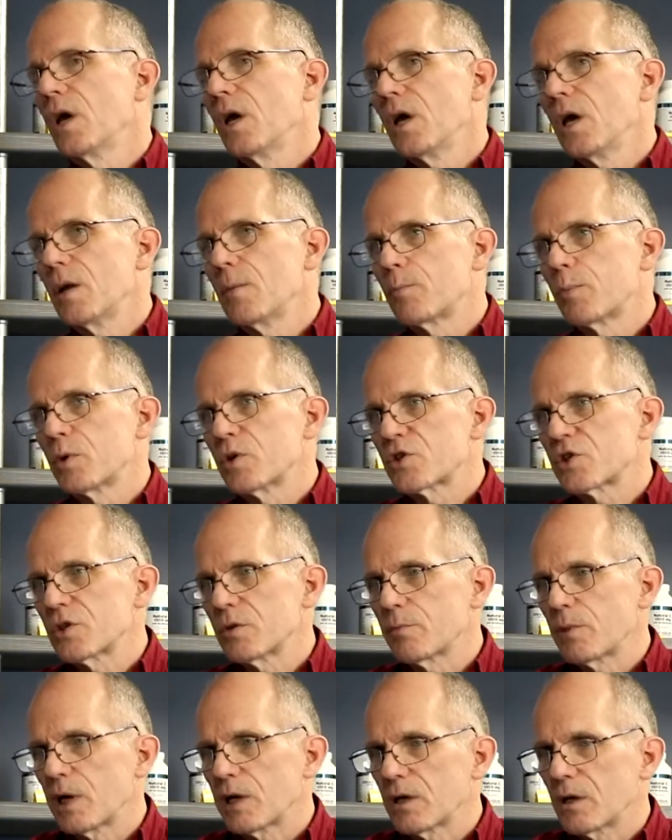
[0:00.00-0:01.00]
and push the
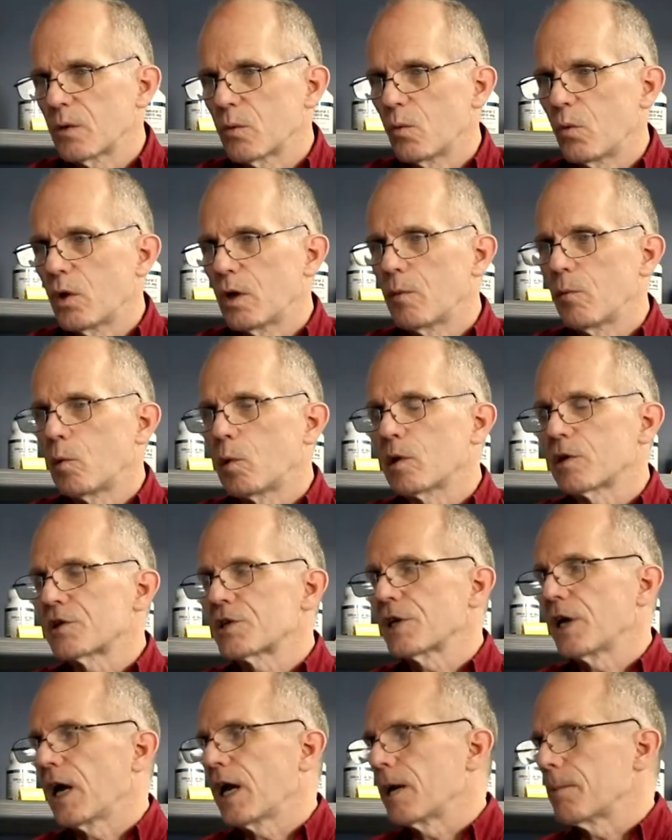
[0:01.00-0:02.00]
button one more
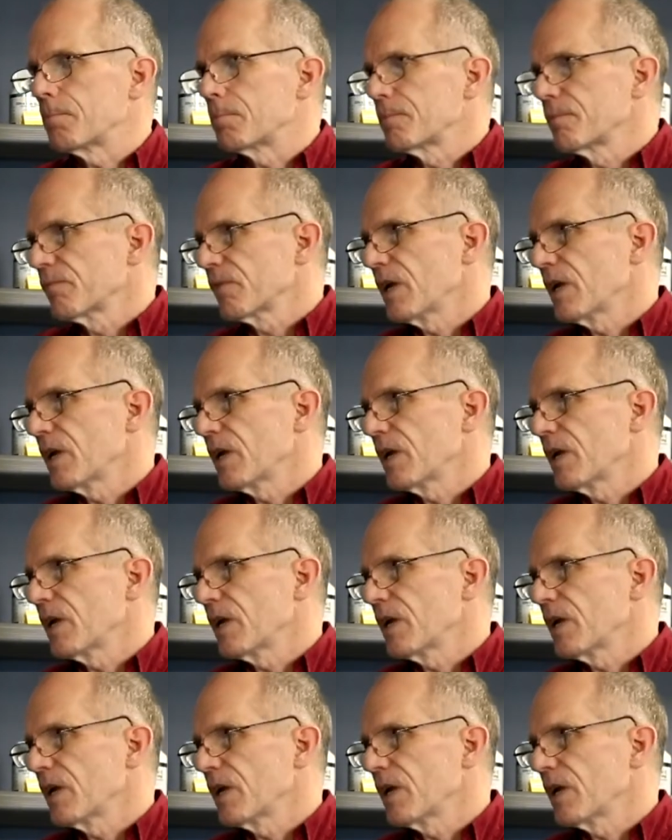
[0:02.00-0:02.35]
time.